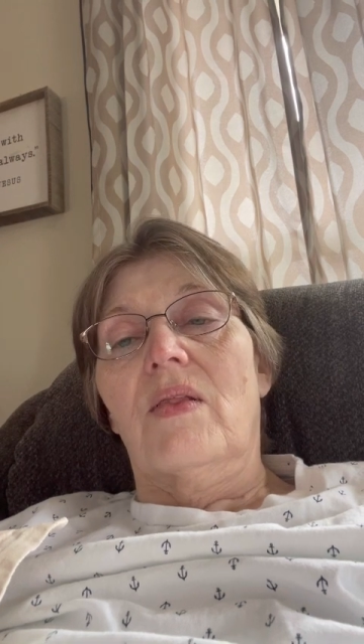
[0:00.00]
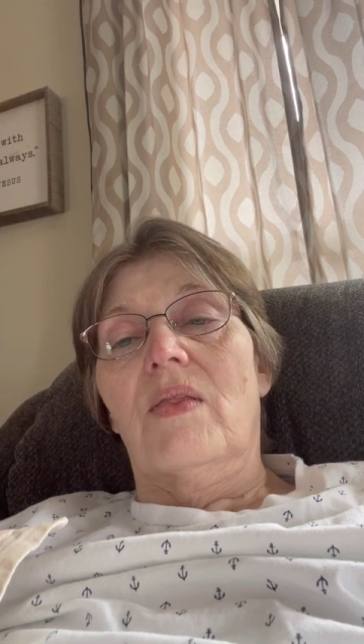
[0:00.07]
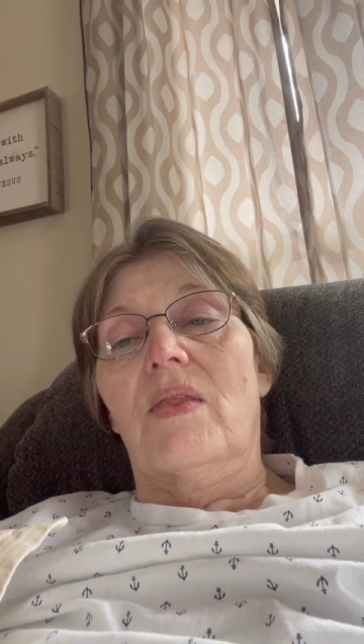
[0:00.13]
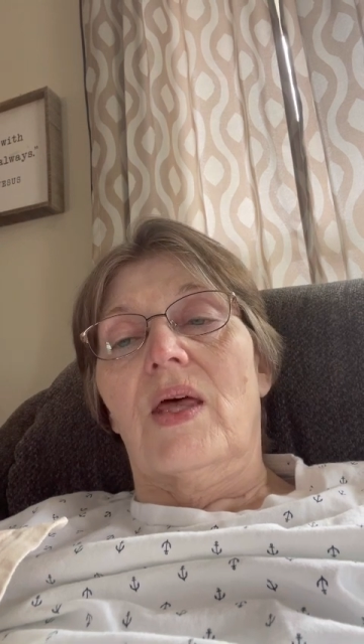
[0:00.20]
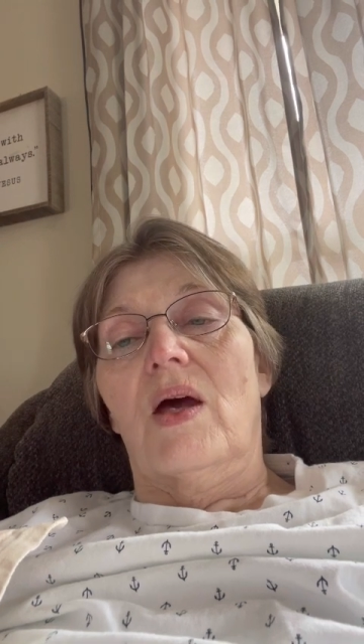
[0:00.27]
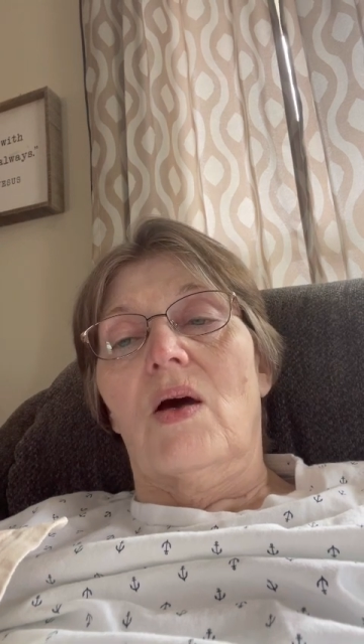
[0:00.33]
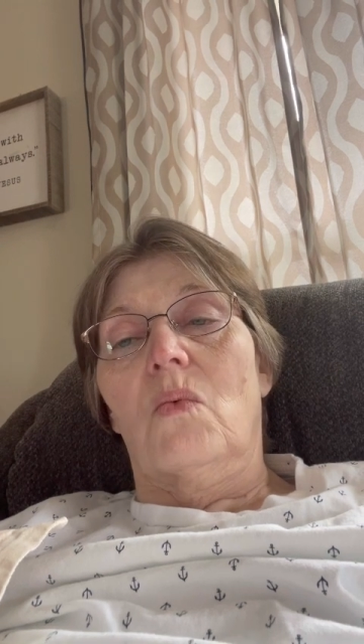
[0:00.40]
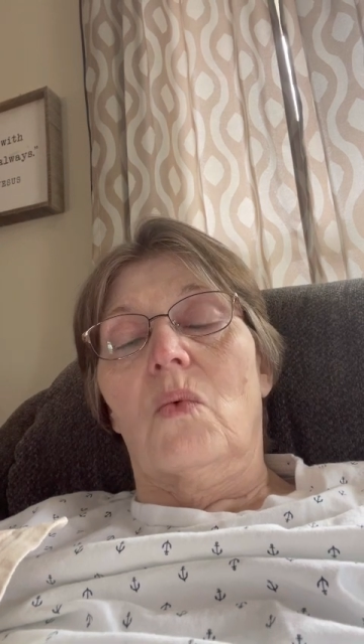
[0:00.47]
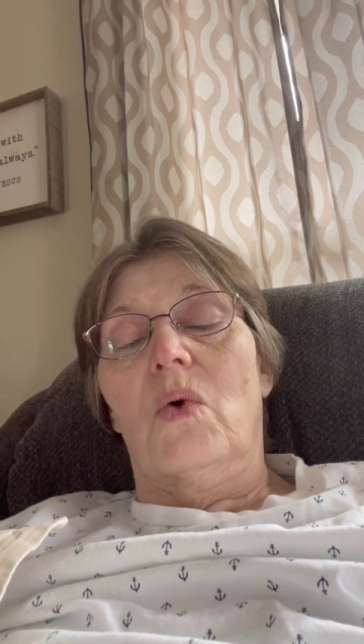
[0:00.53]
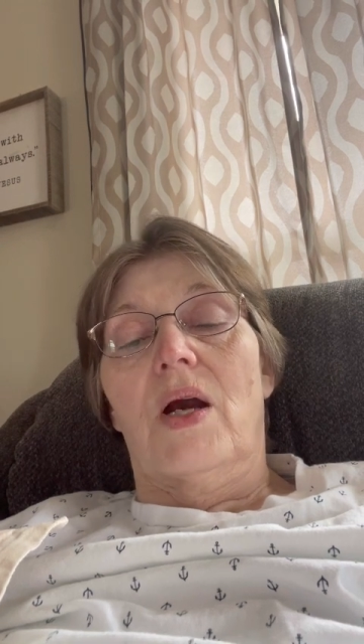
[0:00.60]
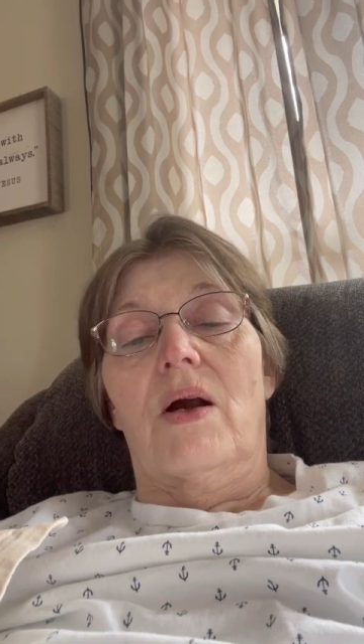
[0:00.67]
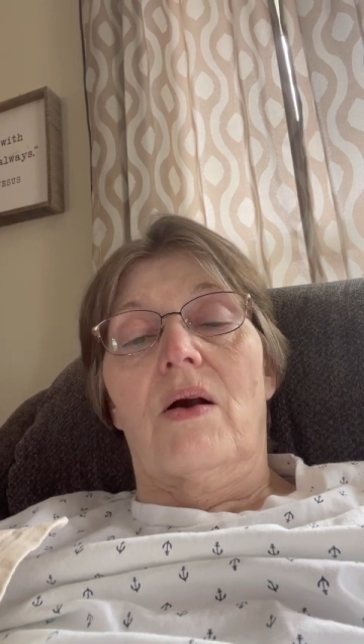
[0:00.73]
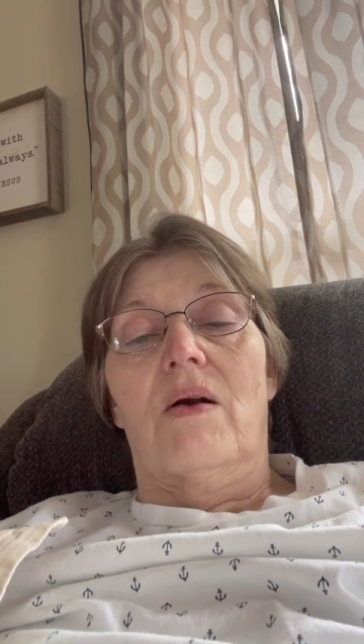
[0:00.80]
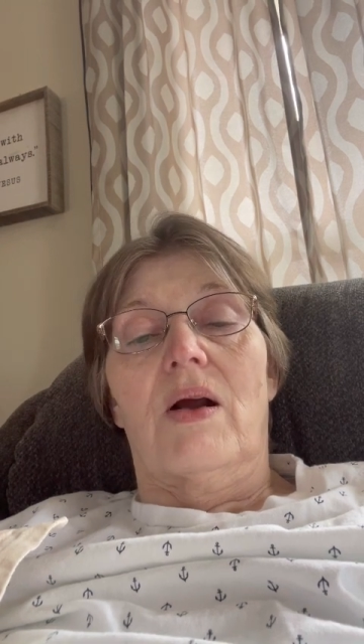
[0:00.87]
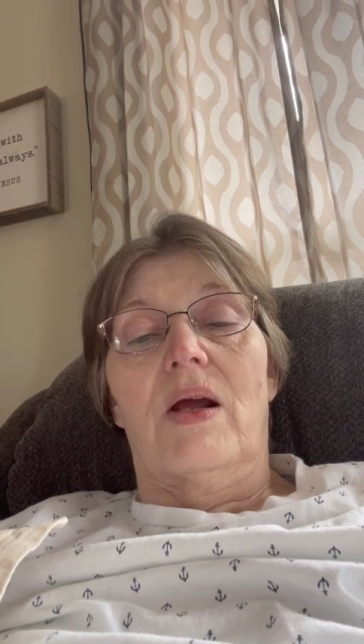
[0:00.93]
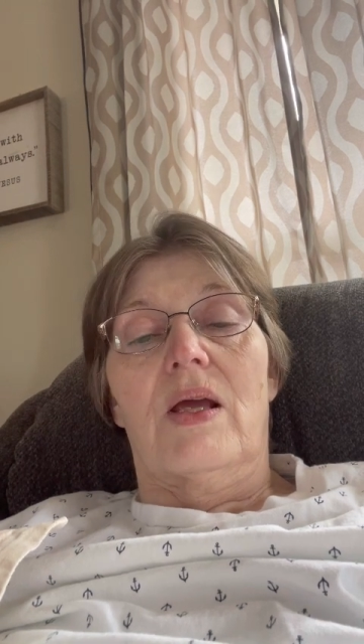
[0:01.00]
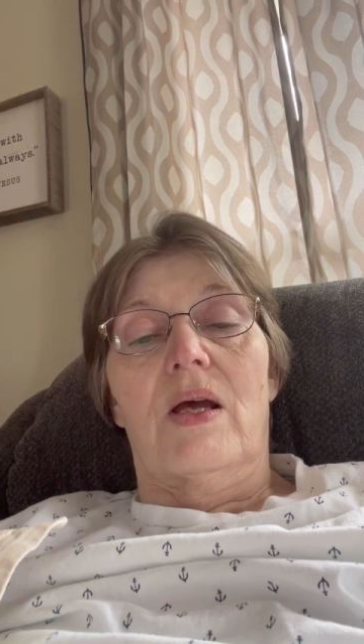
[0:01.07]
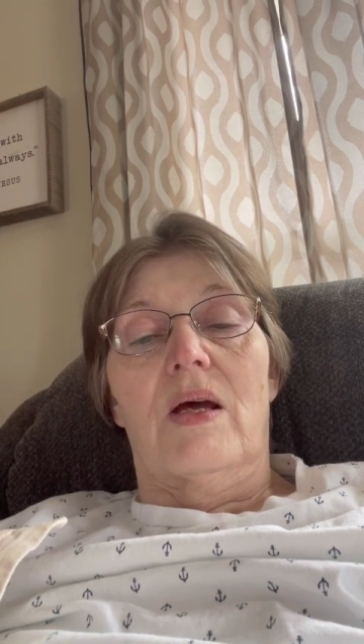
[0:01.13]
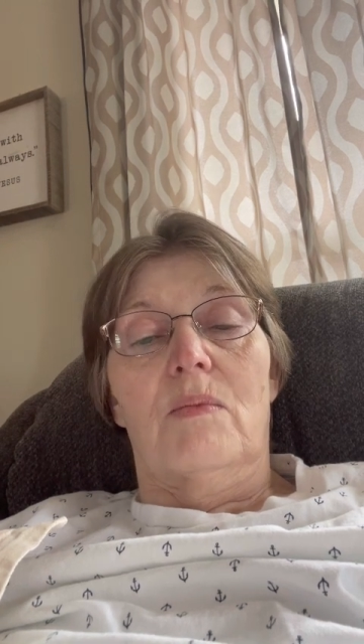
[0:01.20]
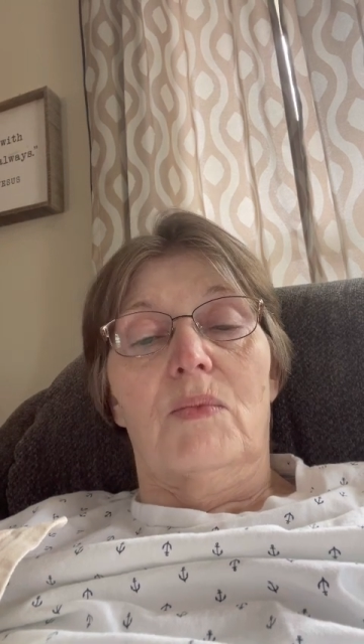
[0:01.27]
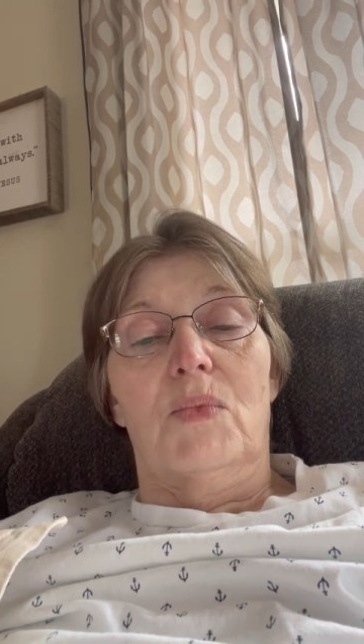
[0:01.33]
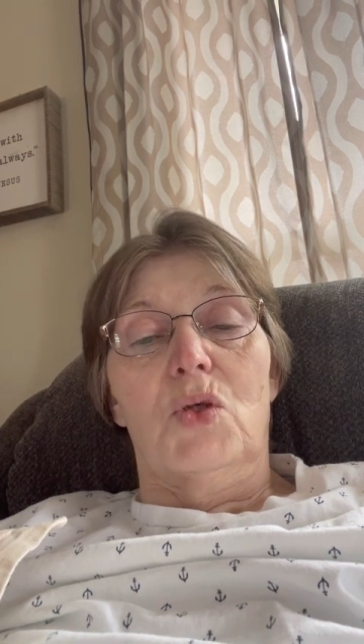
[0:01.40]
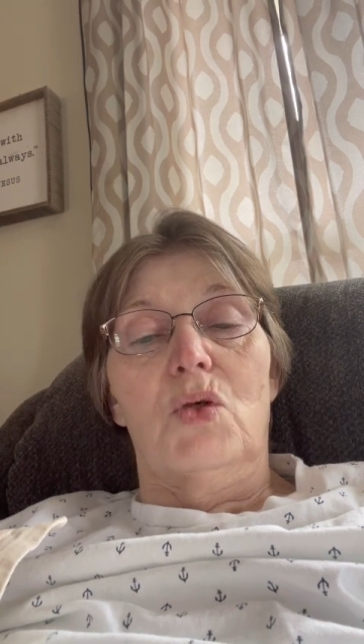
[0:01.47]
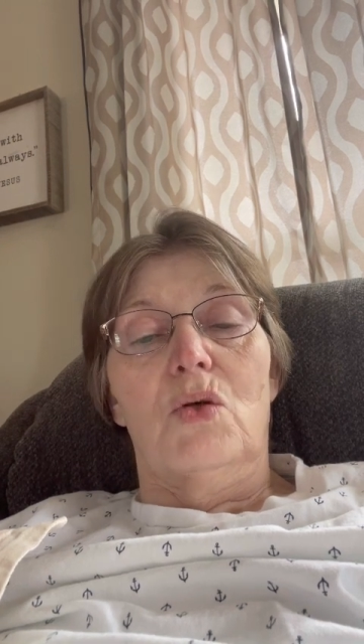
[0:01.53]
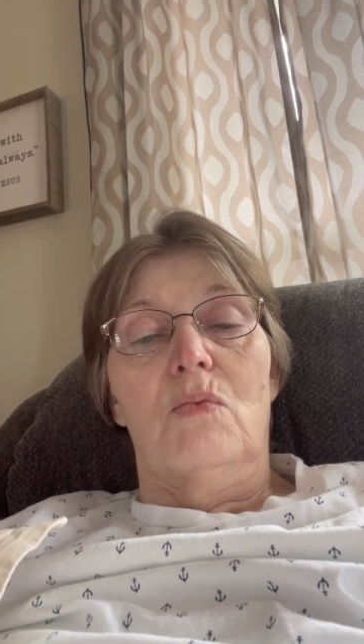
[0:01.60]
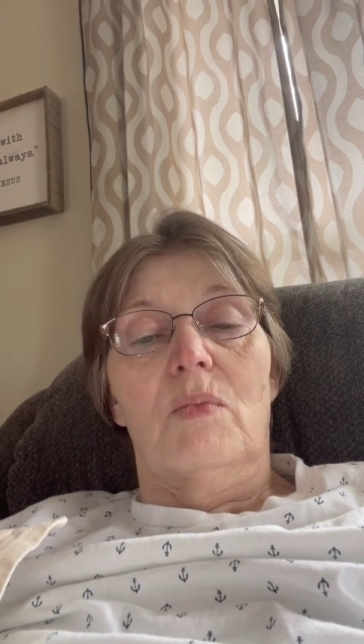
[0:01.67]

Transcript: that where I am, you